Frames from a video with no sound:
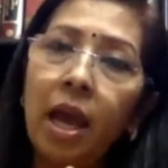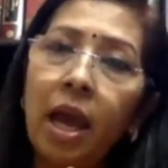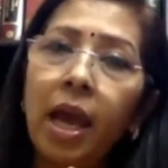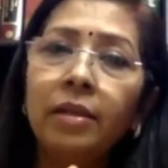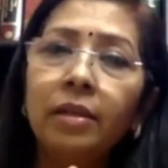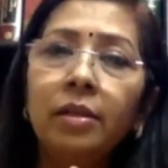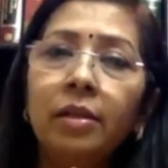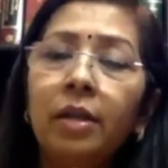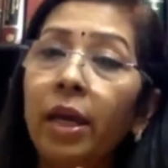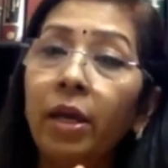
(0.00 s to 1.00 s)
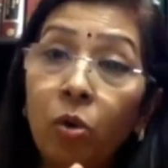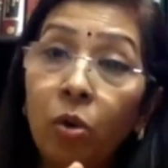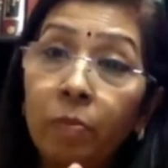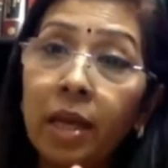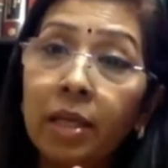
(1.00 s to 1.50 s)
and I
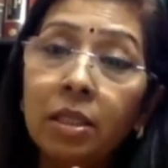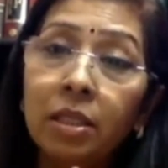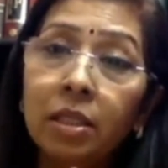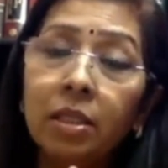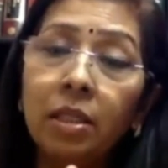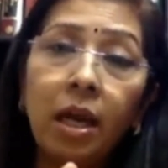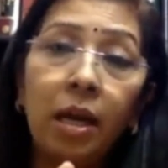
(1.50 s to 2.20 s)
hope that I